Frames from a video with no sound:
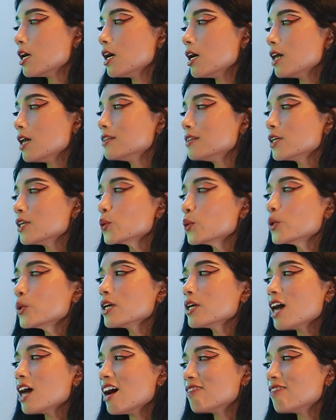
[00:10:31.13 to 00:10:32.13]
And then we
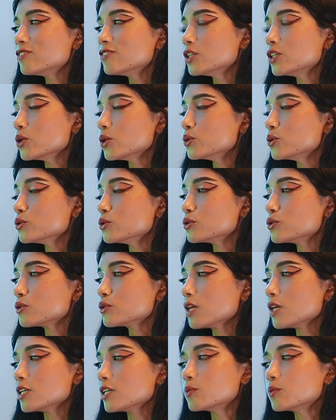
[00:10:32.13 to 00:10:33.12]
have those
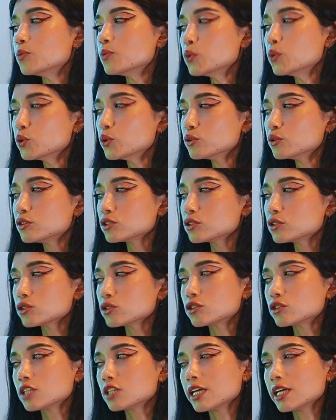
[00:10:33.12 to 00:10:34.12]
like boots
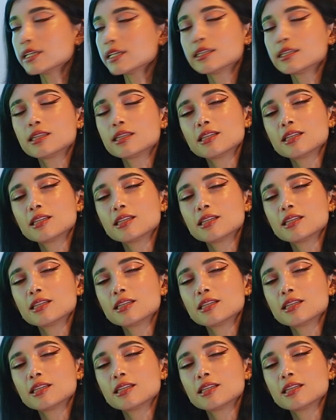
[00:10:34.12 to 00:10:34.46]
or like,